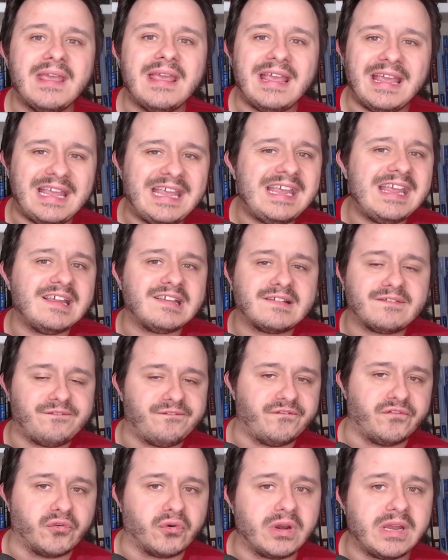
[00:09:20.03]
he is
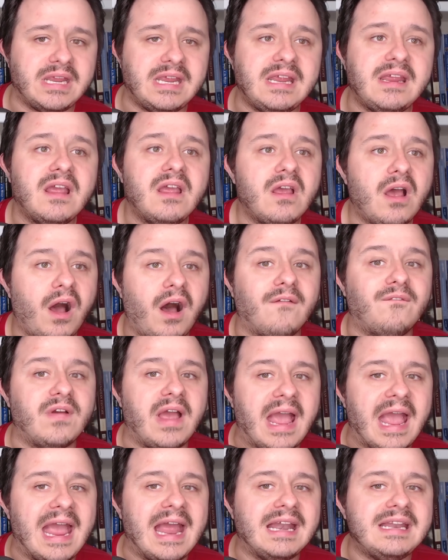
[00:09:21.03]
free of
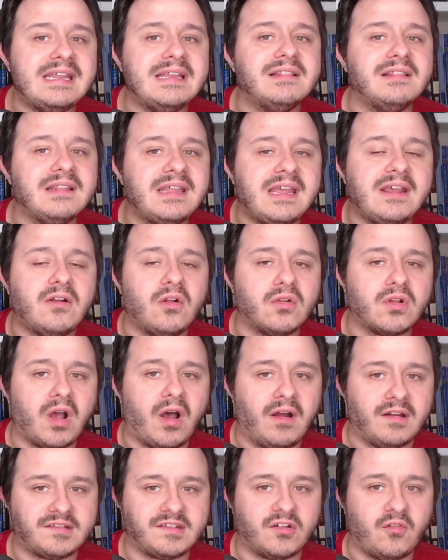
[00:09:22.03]
any legal
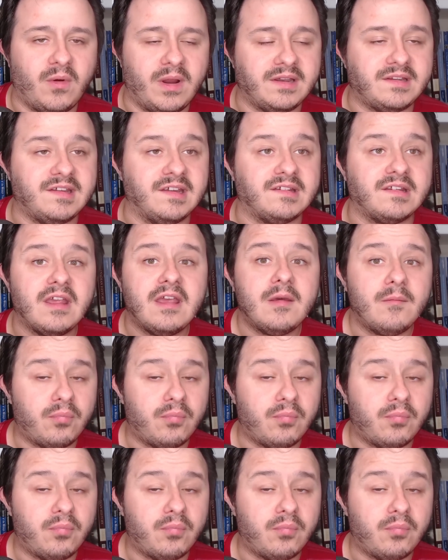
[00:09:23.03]
consequences.